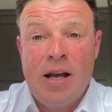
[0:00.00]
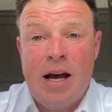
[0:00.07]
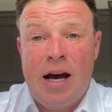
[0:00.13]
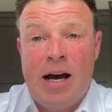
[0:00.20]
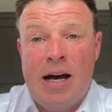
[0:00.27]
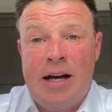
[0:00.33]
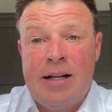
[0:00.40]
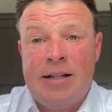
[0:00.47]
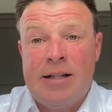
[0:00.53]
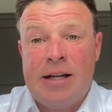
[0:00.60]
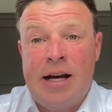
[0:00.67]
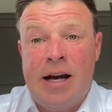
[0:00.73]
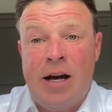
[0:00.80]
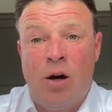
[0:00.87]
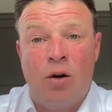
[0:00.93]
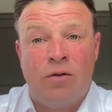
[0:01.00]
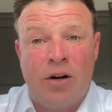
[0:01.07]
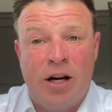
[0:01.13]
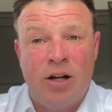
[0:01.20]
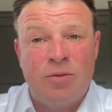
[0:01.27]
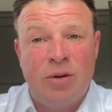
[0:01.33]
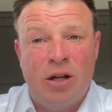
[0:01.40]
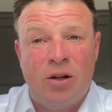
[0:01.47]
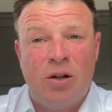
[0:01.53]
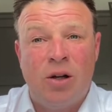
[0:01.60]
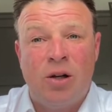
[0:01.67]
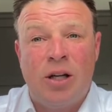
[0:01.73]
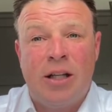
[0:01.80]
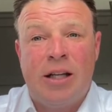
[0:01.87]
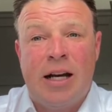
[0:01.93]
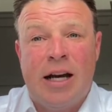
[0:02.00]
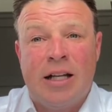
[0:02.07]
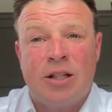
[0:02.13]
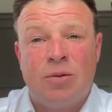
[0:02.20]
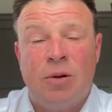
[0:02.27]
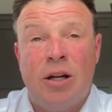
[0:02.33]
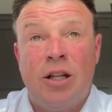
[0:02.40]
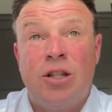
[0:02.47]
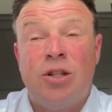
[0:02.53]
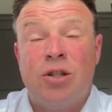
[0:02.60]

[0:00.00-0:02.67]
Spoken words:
and over here has been unlucky the last twice.